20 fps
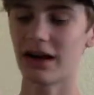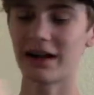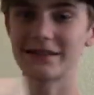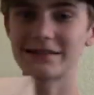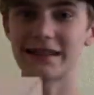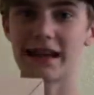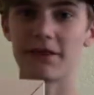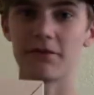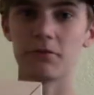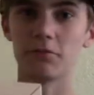I
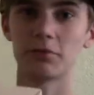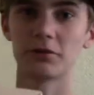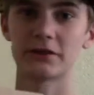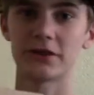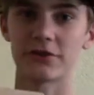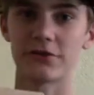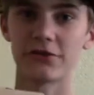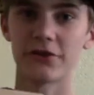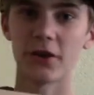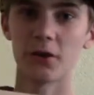just haven't put
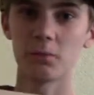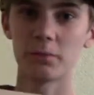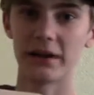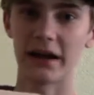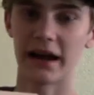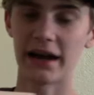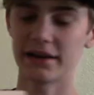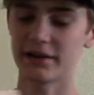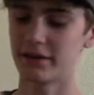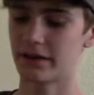the felt
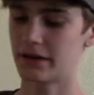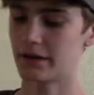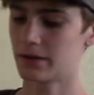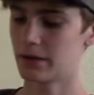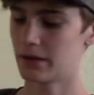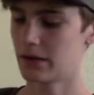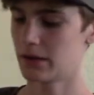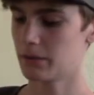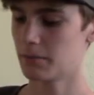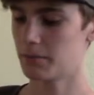behind there,
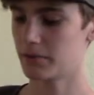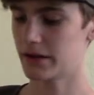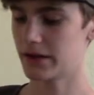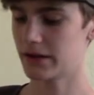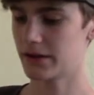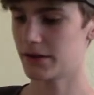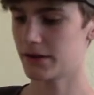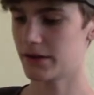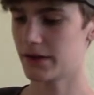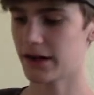
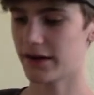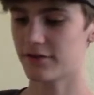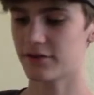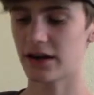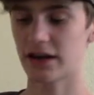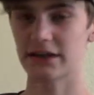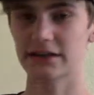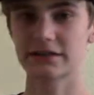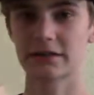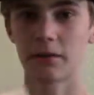but I've
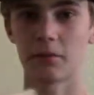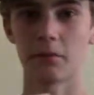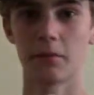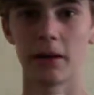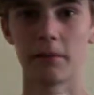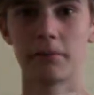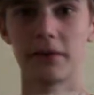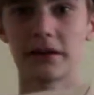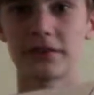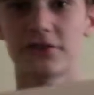got some of
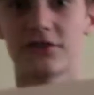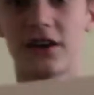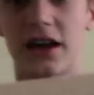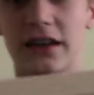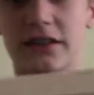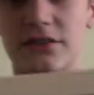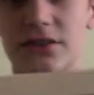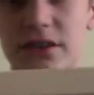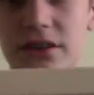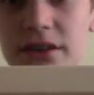my best
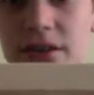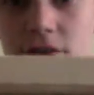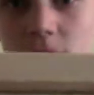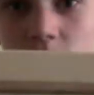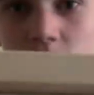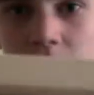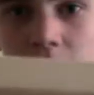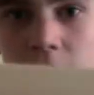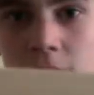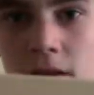finds in this
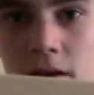one.